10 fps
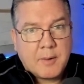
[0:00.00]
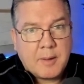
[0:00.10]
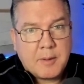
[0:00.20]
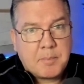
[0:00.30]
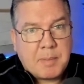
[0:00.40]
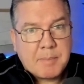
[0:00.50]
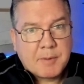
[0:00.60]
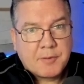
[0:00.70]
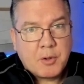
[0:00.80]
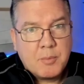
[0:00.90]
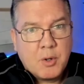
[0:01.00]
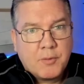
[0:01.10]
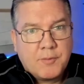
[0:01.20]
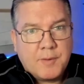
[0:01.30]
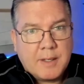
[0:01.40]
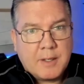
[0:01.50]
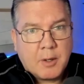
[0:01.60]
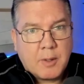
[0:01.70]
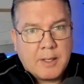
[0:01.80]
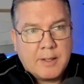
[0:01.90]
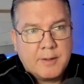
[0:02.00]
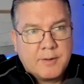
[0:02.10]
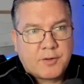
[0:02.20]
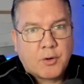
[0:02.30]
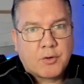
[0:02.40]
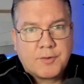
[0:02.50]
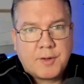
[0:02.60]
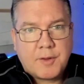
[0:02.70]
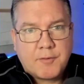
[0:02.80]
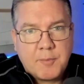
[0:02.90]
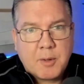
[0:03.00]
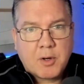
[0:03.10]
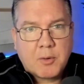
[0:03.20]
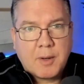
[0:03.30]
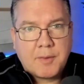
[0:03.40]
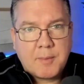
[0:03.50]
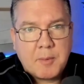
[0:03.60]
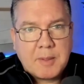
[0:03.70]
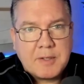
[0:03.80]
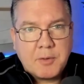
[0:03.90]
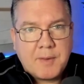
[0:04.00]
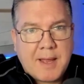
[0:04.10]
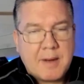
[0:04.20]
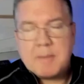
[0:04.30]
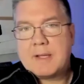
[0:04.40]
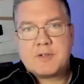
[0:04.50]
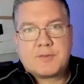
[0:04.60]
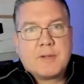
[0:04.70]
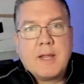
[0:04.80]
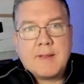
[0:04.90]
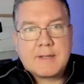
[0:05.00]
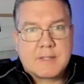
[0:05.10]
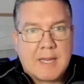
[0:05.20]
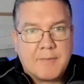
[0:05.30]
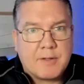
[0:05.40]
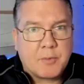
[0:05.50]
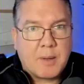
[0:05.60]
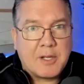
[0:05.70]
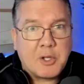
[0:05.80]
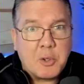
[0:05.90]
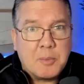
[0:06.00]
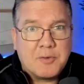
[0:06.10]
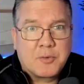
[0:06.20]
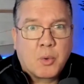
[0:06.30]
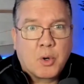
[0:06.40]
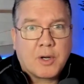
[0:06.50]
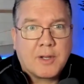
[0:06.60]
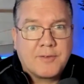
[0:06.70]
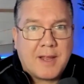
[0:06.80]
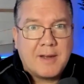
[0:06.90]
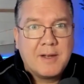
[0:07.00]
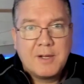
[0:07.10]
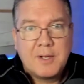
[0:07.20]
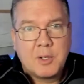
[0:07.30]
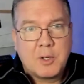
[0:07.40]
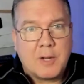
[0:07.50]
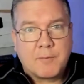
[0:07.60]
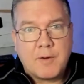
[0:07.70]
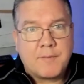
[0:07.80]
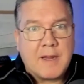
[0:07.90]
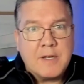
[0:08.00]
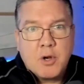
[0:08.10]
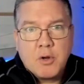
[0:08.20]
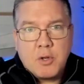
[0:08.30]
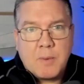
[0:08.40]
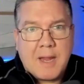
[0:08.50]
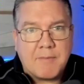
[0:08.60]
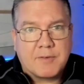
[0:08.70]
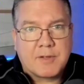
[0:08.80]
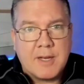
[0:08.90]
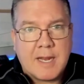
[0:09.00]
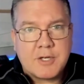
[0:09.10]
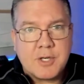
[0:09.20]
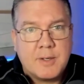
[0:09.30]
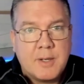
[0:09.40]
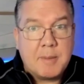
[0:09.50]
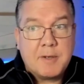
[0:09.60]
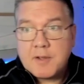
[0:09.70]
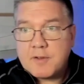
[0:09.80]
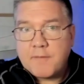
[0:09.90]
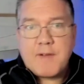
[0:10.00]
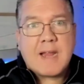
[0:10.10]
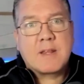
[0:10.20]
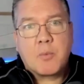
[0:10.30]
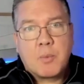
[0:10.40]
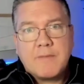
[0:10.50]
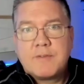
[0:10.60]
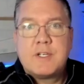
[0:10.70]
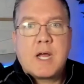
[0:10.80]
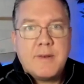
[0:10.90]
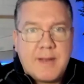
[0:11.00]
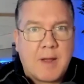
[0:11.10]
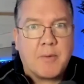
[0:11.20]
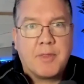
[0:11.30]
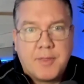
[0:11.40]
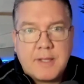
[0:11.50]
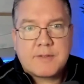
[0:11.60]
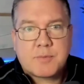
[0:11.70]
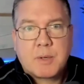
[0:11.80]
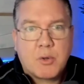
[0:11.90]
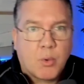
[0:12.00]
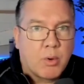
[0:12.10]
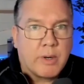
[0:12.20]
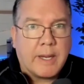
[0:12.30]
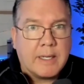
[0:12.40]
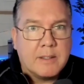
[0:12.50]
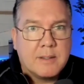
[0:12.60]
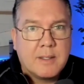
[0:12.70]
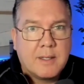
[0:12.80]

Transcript: uh, uh, people do move it, you know, in circles that they're familiar with. I mean, we do that. I mean, that's just hey, that's life. That's the way humans work. Is that if if I know you, we have this connection. I mean, just the fact that we've done now this recording,